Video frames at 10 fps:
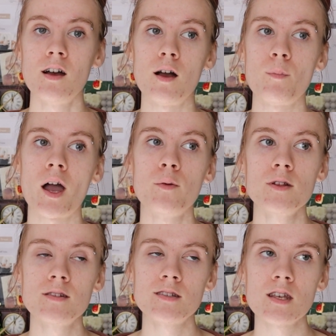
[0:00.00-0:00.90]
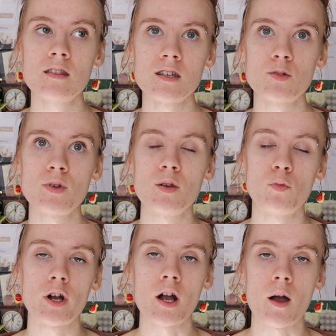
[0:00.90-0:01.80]
I would see this being
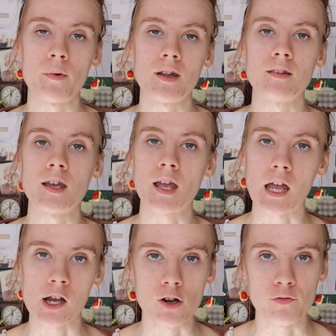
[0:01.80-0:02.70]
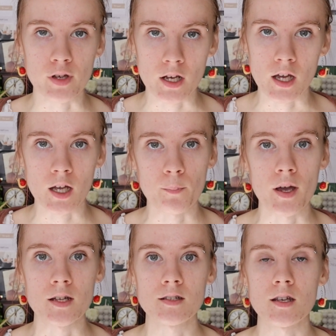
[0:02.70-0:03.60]
more common in like Ayurvedic
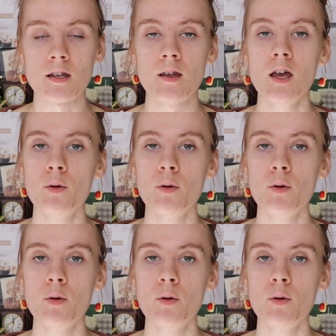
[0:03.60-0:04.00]
medicine,